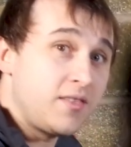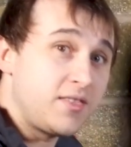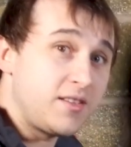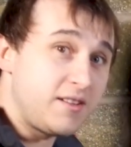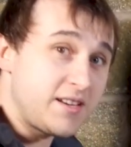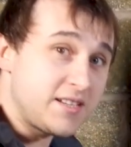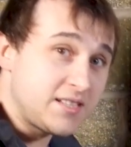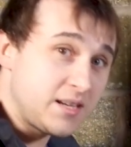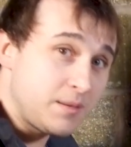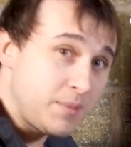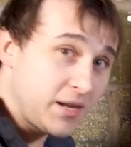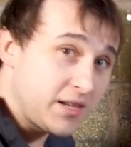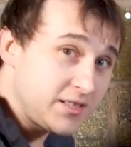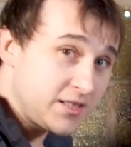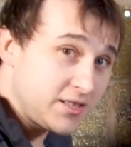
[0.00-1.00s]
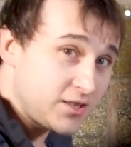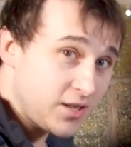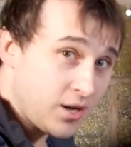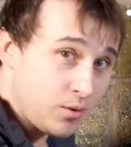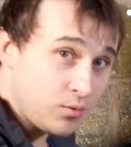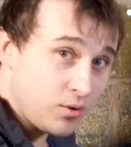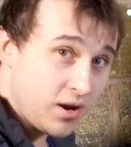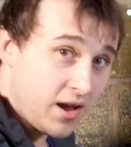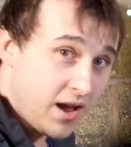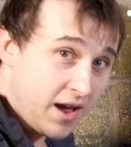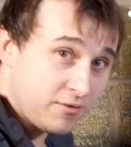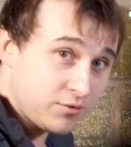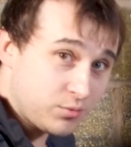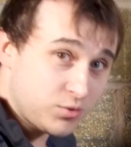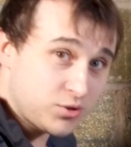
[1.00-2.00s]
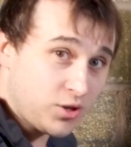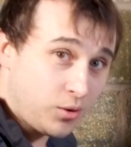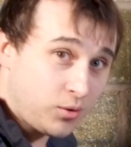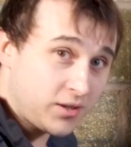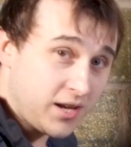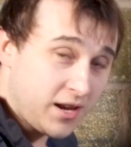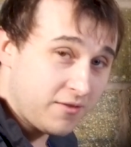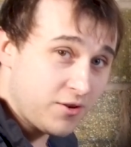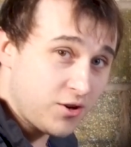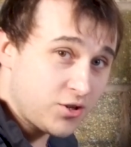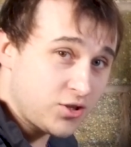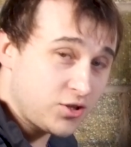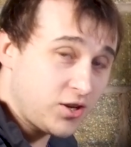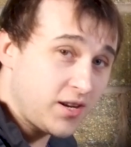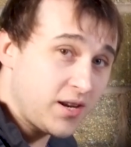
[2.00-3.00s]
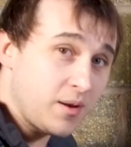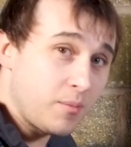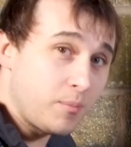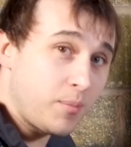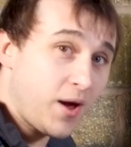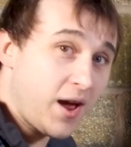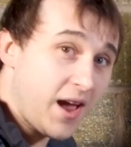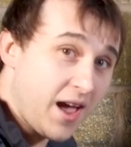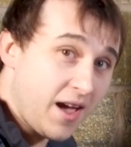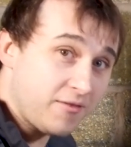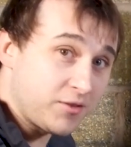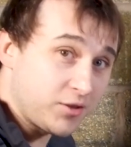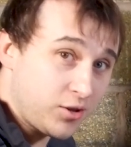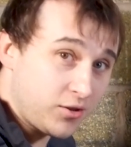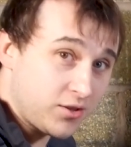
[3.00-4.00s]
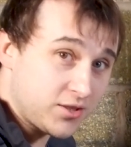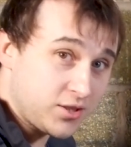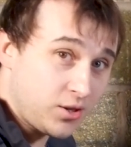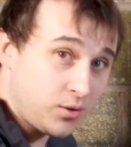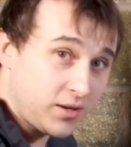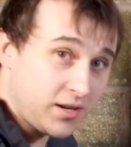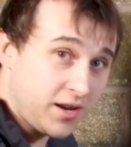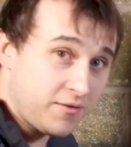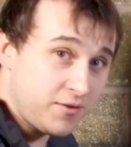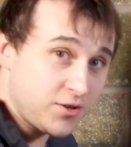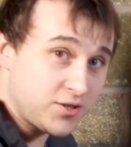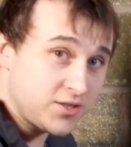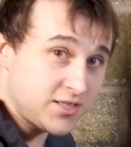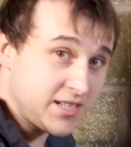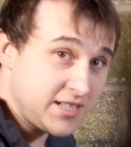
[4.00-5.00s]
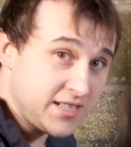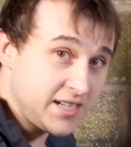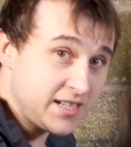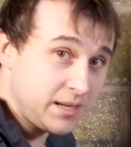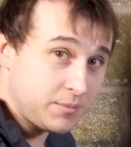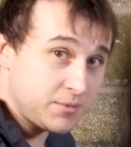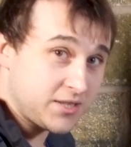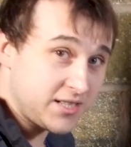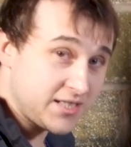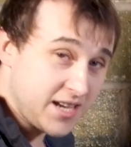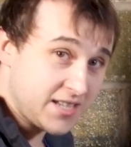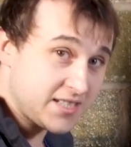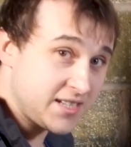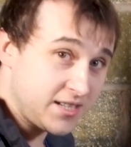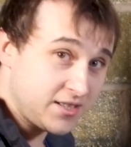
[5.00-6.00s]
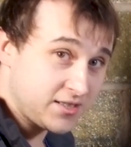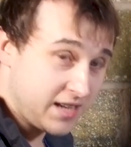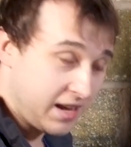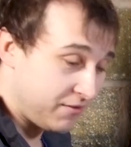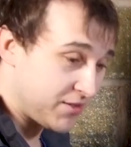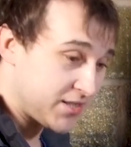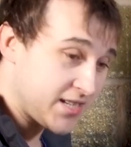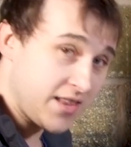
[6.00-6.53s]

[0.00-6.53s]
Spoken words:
There is the ability to go have some solar diversion on it, but I haven't got the solar diversion CT clamps to test it because they haven't